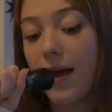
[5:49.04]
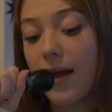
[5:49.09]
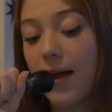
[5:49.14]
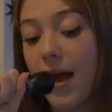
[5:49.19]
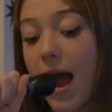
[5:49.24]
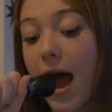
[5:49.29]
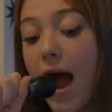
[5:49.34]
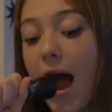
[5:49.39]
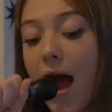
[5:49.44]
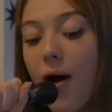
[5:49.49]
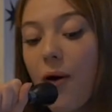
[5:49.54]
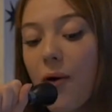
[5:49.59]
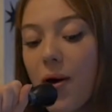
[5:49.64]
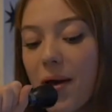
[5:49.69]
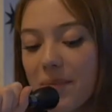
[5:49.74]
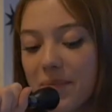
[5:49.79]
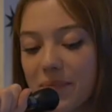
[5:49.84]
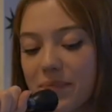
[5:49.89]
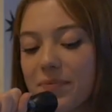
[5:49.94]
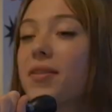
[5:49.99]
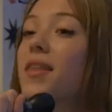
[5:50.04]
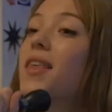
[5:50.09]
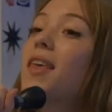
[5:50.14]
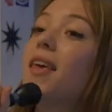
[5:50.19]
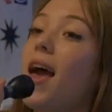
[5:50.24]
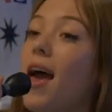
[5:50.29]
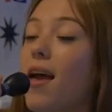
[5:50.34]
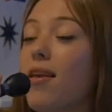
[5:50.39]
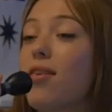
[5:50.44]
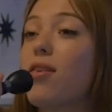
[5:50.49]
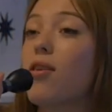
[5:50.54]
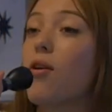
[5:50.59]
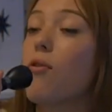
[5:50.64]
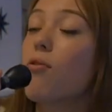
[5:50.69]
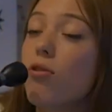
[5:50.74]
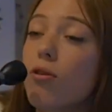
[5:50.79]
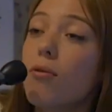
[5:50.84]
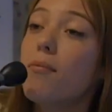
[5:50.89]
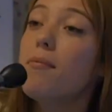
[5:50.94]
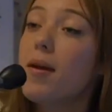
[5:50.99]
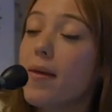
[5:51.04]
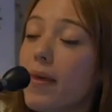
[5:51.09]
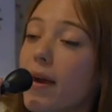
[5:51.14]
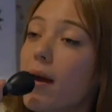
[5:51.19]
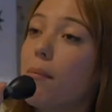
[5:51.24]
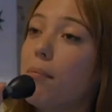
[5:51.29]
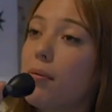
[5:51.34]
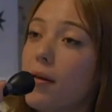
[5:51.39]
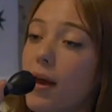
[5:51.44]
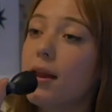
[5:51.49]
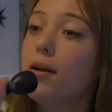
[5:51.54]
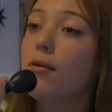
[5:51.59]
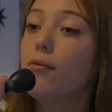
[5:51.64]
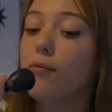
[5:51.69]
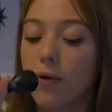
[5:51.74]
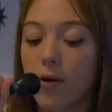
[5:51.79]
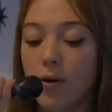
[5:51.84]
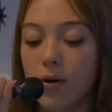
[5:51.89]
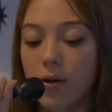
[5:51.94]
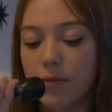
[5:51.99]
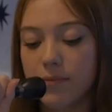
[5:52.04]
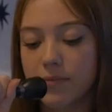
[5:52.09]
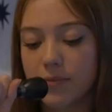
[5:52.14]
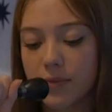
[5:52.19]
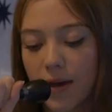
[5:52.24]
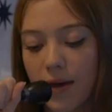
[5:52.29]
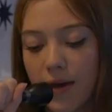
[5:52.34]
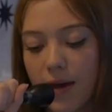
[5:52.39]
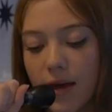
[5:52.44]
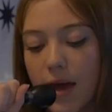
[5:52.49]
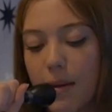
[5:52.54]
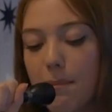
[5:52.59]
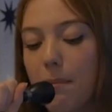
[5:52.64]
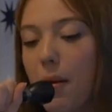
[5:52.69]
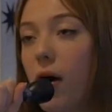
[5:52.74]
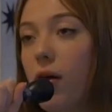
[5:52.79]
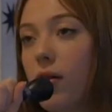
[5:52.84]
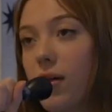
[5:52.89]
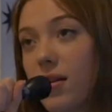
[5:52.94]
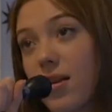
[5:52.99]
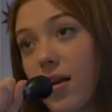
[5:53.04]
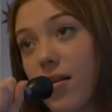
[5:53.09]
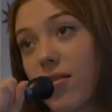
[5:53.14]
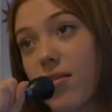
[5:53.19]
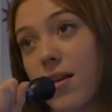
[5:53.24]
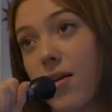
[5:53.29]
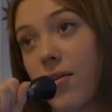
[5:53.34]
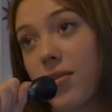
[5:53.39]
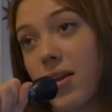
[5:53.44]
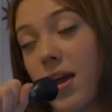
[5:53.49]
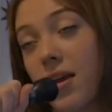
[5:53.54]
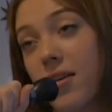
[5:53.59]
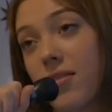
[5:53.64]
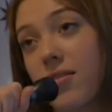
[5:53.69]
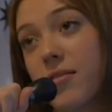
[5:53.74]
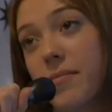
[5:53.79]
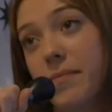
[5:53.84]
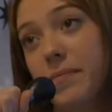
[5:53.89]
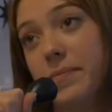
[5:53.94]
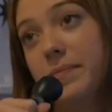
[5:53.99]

How has social media played a role in politics nowadays?